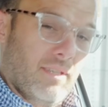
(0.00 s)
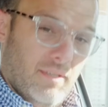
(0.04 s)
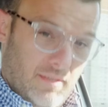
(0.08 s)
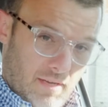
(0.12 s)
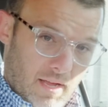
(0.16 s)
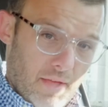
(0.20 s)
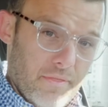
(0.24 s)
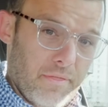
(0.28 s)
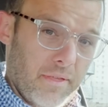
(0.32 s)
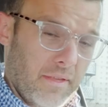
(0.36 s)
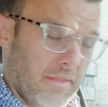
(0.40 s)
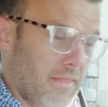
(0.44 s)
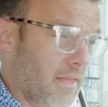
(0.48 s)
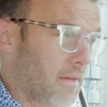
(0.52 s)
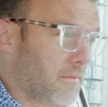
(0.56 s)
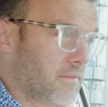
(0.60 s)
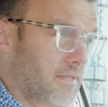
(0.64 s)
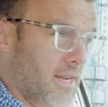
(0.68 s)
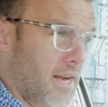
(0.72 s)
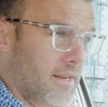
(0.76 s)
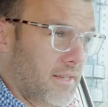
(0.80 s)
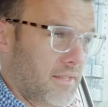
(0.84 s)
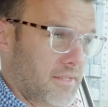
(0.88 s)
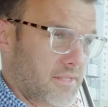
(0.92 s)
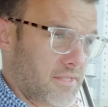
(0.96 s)
I think they've
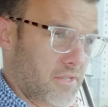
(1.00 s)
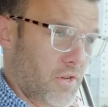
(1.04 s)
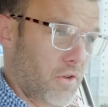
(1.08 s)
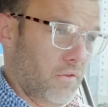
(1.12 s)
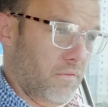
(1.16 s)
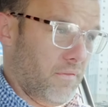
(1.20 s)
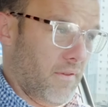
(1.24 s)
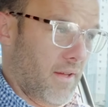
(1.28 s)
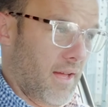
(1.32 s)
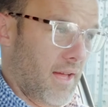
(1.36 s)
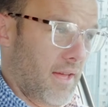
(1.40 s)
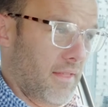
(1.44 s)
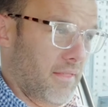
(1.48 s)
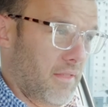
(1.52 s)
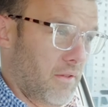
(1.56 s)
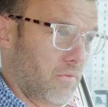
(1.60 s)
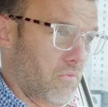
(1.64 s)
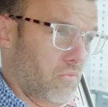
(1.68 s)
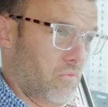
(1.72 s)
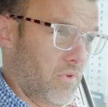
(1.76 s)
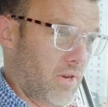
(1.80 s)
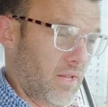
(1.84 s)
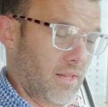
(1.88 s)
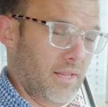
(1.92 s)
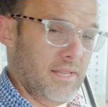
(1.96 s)
done it so far. They've
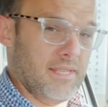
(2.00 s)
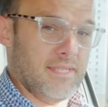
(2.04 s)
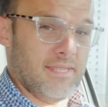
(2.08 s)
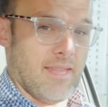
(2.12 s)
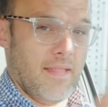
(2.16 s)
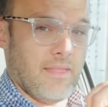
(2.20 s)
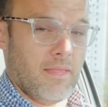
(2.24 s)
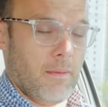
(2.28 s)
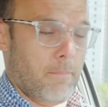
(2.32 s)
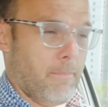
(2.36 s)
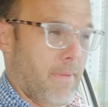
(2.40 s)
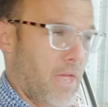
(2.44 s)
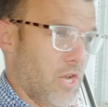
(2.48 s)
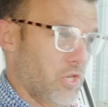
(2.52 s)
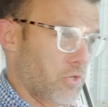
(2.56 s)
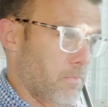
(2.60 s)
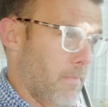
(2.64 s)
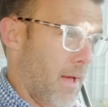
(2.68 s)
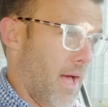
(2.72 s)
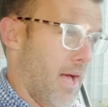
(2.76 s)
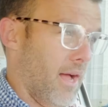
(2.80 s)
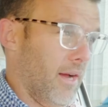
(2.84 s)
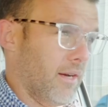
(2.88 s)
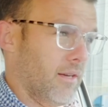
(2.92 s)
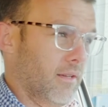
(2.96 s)
really set the
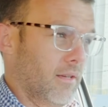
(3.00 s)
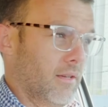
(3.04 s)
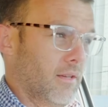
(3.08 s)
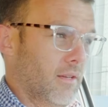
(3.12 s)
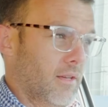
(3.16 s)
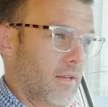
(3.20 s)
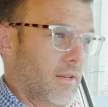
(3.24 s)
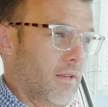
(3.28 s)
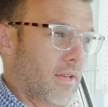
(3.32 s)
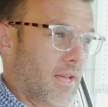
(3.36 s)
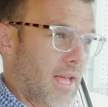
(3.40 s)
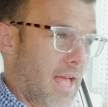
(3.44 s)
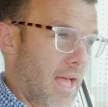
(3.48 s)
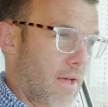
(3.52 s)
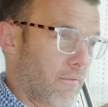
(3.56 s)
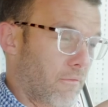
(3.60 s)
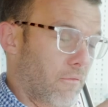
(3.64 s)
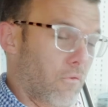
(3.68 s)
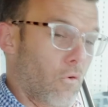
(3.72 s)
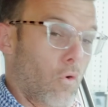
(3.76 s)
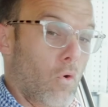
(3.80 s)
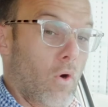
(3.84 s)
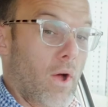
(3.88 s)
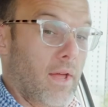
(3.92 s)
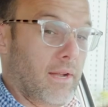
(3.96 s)
benchmark
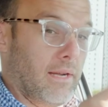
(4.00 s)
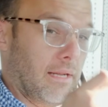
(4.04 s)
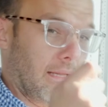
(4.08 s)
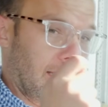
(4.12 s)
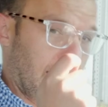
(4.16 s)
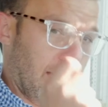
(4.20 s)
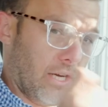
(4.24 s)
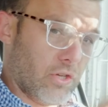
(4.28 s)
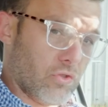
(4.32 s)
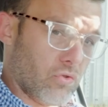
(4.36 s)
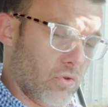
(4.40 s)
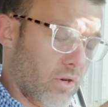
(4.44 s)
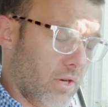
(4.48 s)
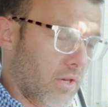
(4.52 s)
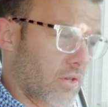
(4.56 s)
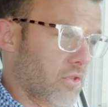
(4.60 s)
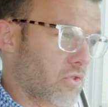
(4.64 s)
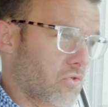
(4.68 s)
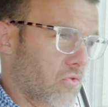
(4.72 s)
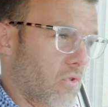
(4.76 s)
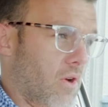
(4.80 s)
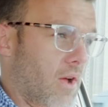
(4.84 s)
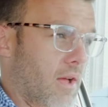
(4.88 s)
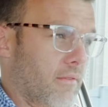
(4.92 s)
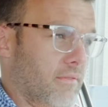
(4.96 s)
for an electric
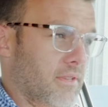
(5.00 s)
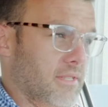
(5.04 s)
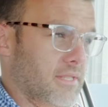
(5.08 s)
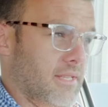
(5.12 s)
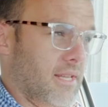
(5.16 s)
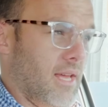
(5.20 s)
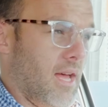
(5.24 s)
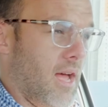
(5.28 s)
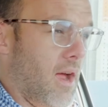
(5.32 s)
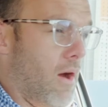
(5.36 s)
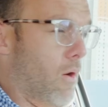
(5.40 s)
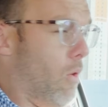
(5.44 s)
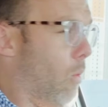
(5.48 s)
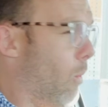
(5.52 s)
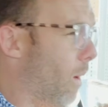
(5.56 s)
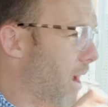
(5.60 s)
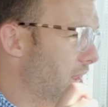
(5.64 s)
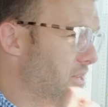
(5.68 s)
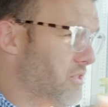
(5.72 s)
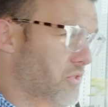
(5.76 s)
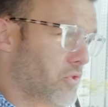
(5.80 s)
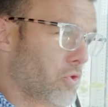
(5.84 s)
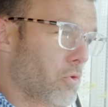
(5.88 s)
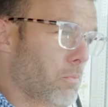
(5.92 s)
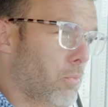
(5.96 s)
driver's car. It
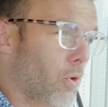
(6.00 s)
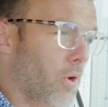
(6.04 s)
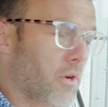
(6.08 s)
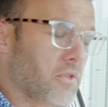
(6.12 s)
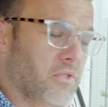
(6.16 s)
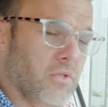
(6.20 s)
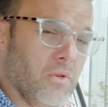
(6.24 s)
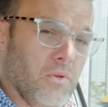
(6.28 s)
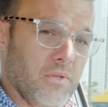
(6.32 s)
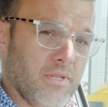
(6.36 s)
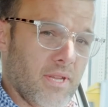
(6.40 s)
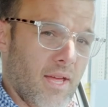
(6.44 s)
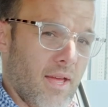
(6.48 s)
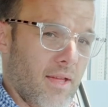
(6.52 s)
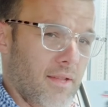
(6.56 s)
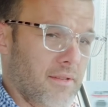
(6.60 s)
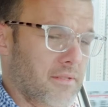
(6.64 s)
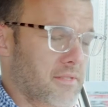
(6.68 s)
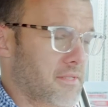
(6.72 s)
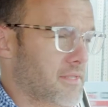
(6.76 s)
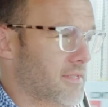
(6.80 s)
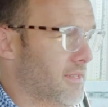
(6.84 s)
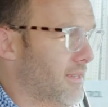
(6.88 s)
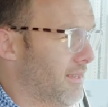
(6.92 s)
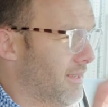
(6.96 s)
weighs 2.2
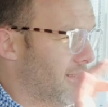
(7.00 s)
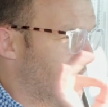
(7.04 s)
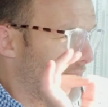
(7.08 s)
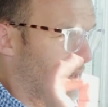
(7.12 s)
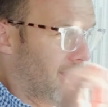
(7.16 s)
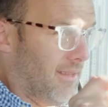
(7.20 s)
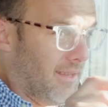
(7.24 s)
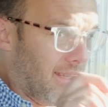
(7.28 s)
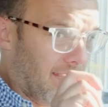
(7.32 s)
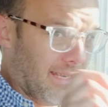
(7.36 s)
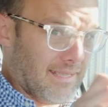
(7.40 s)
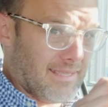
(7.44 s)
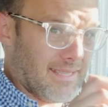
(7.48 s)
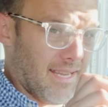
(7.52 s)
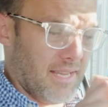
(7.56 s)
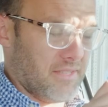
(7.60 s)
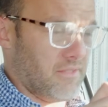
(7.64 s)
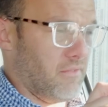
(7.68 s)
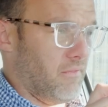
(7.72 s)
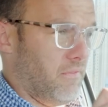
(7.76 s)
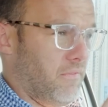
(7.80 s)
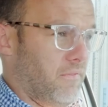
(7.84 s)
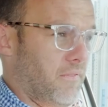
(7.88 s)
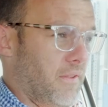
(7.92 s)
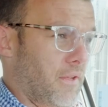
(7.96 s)
tons. It
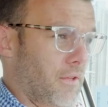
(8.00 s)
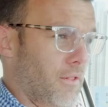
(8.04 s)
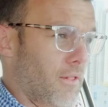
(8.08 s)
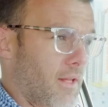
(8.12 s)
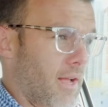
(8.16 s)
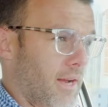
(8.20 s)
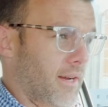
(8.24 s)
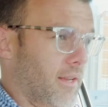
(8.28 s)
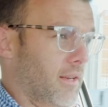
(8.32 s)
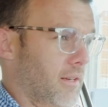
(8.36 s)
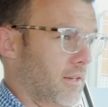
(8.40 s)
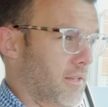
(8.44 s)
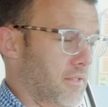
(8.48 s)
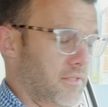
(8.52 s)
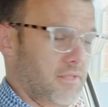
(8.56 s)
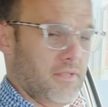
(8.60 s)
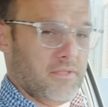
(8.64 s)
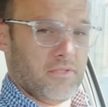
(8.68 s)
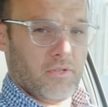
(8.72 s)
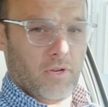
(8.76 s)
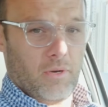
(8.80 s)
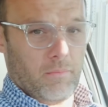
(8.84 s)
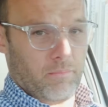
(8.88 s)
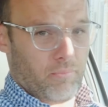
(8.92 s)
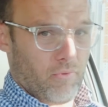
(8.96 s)
doesn't feel like it because it's
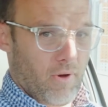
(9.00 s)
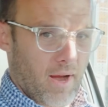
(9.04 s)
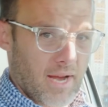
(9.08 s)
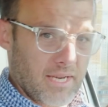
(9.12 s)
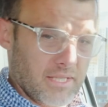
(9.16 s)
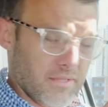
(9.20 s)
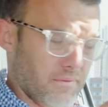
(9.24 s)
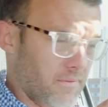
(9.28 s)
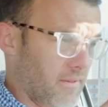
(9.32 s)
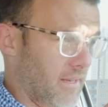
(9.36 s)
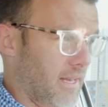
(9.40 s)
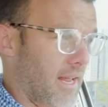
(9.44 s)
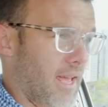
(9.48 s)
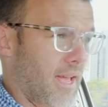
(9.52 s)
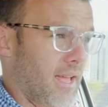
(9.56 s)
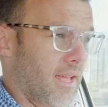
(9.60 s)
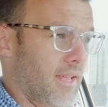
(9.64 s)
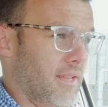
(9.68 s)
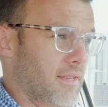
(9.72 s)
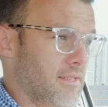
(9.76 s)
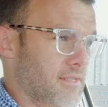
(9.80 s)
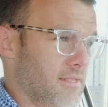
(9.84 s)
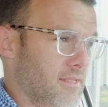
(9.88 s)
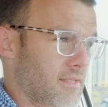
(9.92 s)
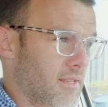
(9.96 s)
got brakes for
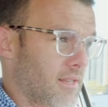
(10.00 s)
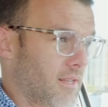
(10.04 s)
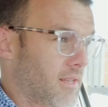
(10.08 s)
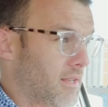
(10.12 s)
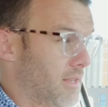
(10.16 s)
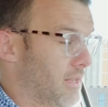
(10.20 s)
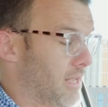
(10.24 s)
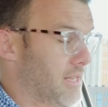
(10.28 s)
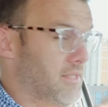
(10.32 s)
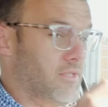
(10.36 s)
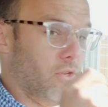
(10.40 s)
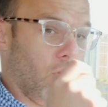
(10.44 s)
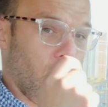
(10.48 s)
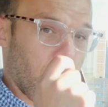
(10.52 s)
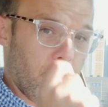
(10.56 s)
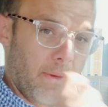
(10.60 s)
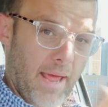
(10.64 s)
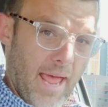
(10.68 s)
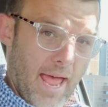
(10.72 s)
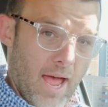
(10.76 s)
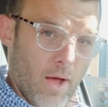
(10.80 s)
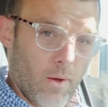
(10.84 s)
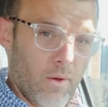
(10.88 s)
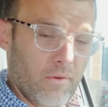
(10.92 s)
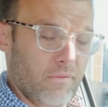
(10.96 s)
days, it's got
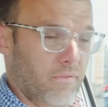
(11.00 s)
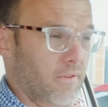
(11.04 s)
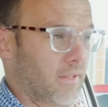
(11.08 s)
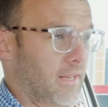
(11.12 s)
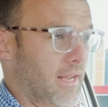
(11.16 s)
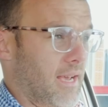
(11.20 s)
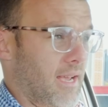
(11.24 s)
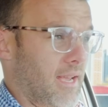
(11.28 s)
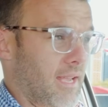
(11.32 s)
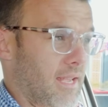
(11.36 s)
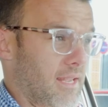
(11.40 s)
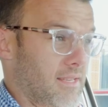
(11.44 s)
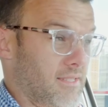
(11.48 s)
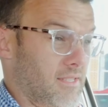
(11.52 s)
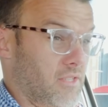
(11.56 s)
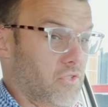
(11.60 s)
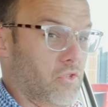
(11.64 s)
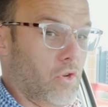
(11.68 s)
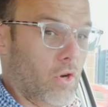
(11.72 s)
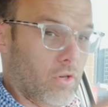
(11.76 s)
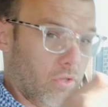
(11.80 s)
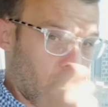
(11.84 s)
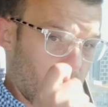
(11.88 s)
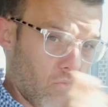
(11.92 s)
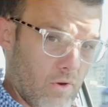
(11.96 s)
power for days, it's
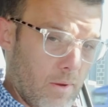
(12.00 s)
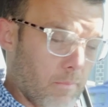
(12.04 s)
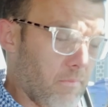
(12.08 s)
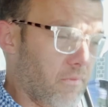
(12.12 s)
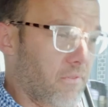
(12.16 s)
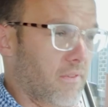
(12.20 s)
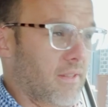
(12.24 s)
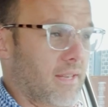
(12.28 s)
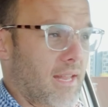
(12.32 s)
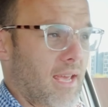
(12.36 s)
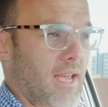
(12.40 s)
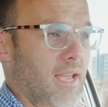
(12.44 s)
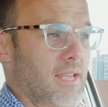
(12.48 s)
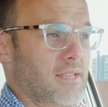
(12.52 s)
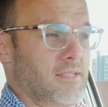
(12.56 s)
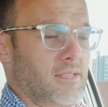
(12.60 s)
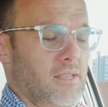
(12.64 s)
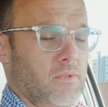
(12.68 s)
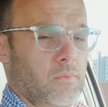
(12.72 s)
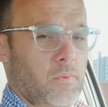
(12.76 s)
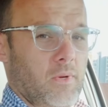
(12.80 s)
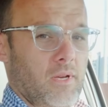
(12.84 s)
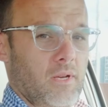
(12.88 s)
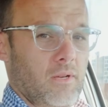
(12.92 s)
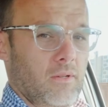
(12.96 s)
got grip for days as
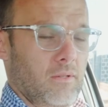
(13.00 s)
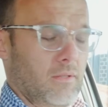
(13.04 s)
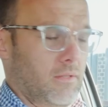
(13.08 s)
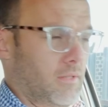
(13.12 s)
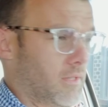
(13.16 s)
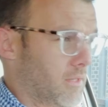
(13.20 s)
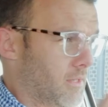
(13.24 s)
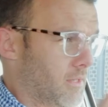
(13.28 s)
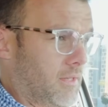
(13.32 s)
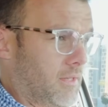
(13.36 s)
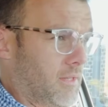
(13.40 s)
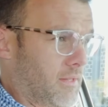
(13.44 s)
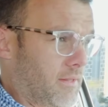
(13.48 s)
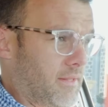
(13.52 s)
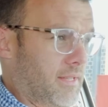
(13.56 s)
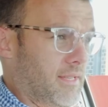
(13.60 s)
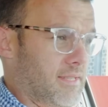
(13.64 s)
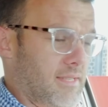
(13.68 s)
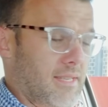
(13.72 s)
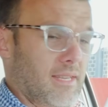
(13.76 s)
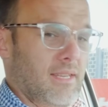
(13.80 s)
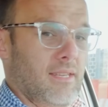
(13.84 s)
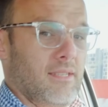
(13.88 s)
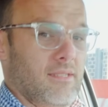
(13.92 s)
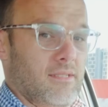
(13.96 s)
well. This
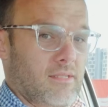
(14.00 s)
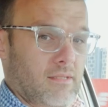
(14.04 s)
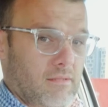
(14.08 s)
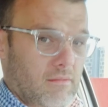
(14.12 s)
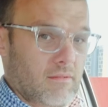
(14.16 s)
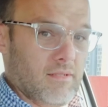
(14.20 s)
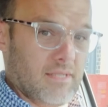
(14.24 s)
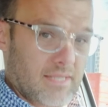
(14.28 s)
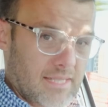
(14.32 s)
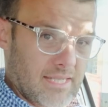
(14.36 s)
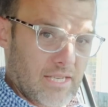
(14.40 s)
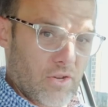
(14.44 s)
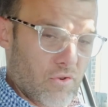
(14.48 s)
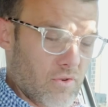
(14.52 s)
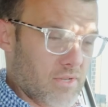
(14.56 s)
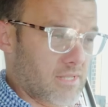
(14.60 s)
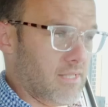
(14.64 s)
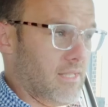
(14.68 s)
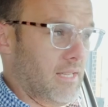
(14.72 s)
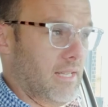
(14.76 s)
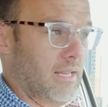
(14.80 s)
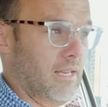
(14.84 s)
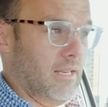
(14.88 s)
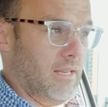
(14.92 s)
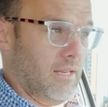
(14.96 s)
is
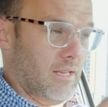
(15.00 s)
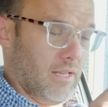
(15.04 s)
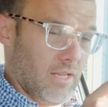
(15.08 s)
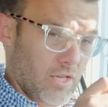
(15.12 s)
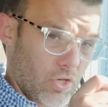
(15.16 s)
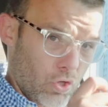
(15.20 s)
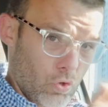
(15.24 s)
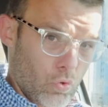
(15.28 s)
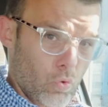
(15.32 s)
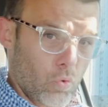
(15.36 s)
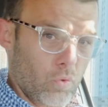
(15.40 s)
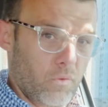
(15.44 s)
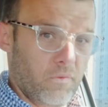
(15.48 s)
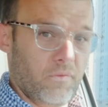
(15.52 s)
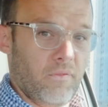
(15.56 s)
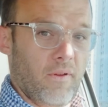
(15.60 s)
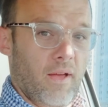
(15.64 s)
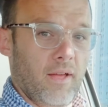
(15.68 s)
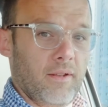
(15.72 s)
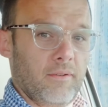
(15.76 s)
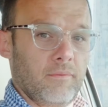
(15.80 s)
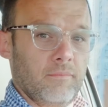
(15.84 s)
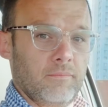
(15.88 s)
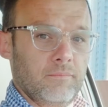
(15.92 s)
seriously good fun.